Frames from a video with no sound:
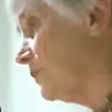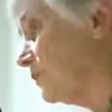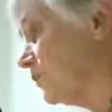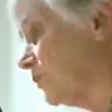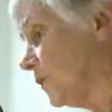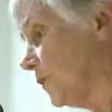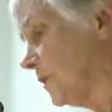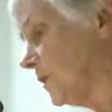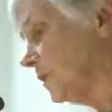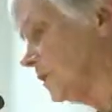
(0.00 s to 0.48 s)

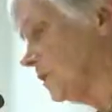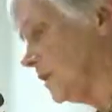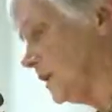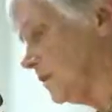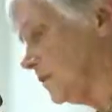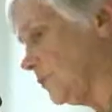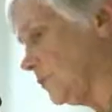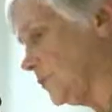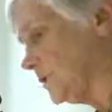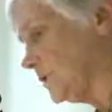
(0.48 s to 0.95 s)
400
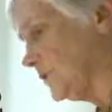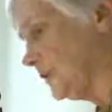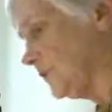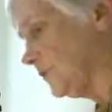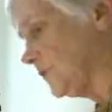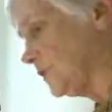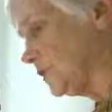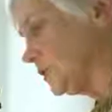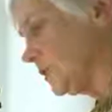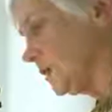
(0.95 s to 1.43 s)
data points in
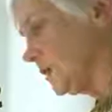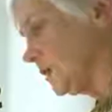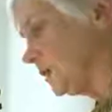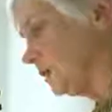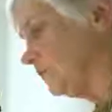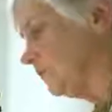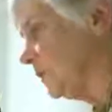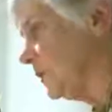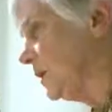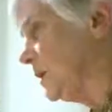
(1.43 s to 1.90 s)
every
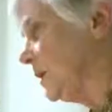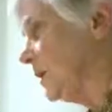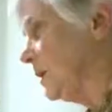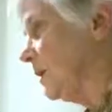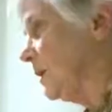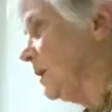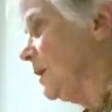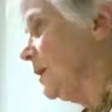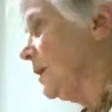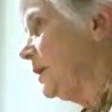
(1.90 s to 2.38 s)
child.
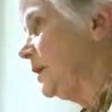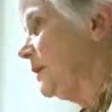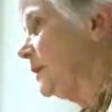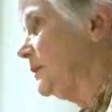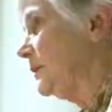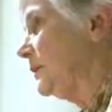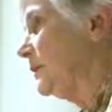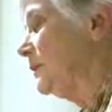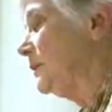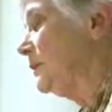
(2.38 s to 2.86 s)

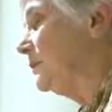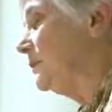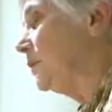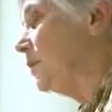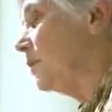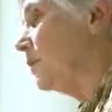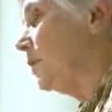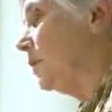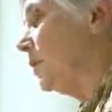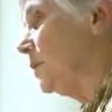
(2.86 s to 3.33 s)
The
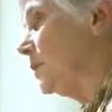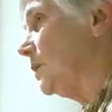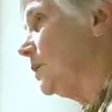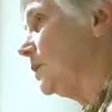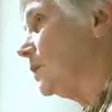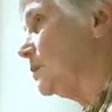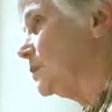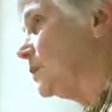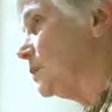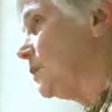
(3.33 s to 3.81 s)

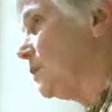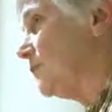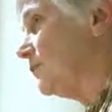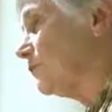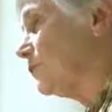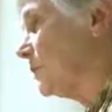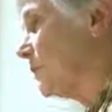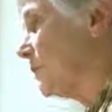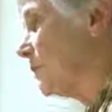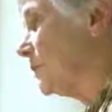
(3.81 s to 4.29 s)

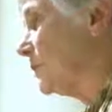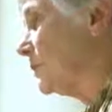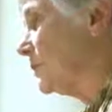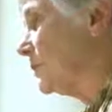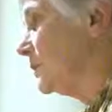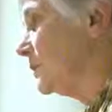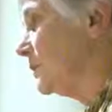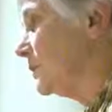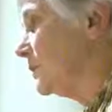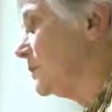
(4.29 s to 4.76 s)
software
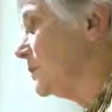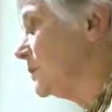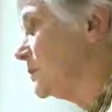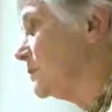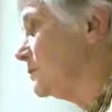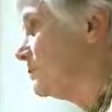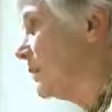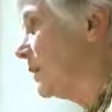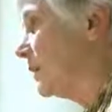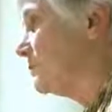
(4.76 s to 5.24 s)

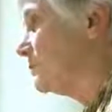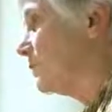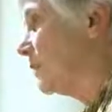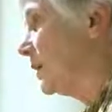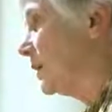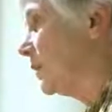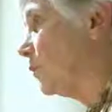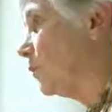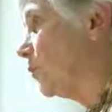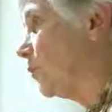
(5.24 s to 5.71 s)
is made
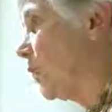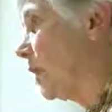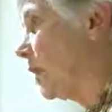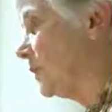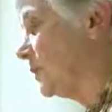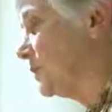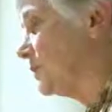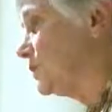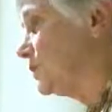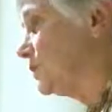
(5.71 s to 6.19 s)
by
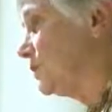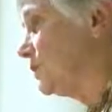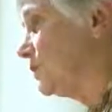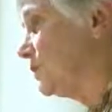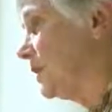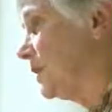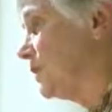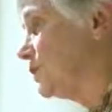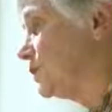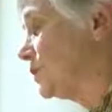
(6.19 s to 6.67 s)
Wireless
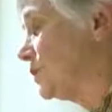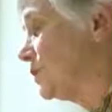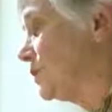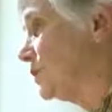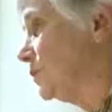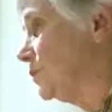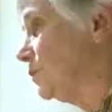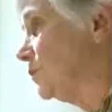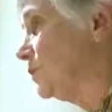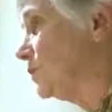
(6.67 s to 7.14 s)
Generation,
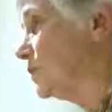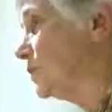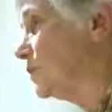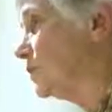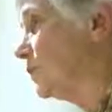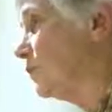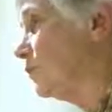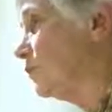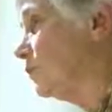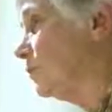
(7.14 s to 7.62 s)
which
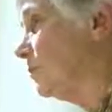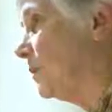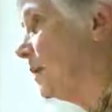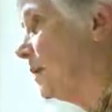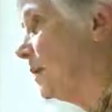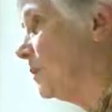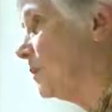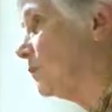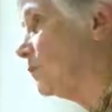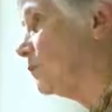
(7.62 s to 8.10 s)
is owned
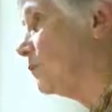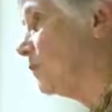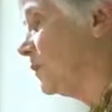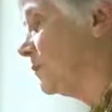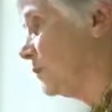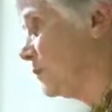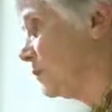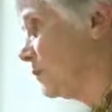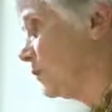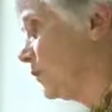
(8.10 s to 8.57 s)
by
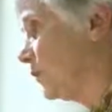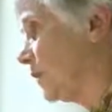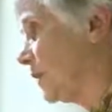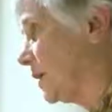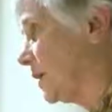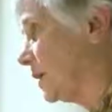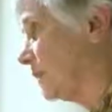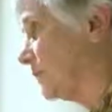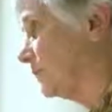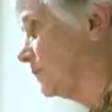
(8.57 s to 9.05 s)
Rupert
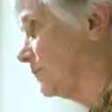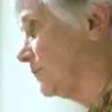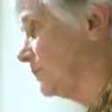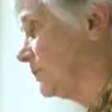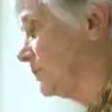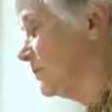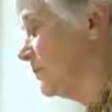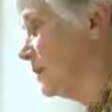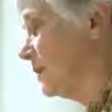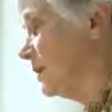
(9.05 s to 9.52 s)
Murdoch.
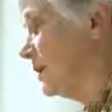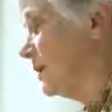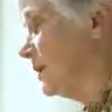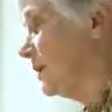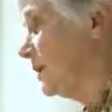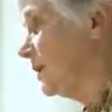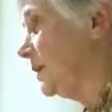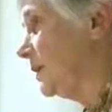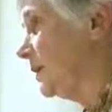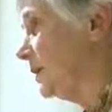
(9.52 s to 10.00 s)

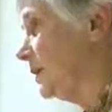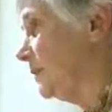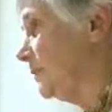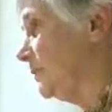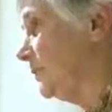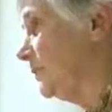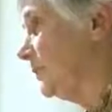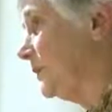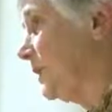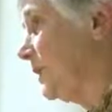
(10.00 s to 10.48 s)

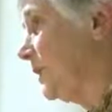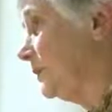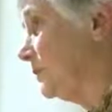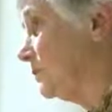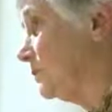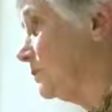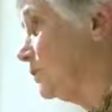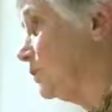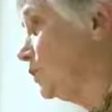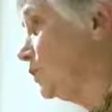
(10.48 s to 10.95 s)

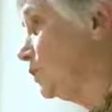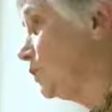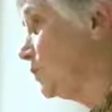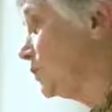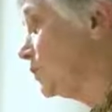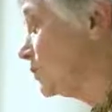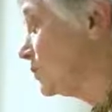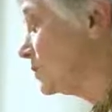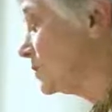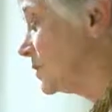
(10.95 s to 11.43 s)
Now, do you
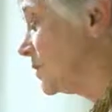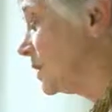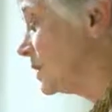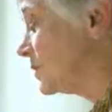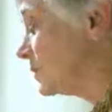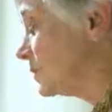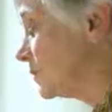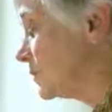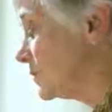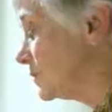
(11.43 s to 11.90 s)
want your
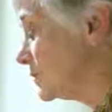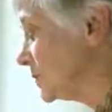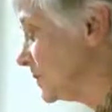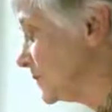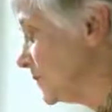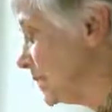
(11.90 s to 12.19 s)
child's personal and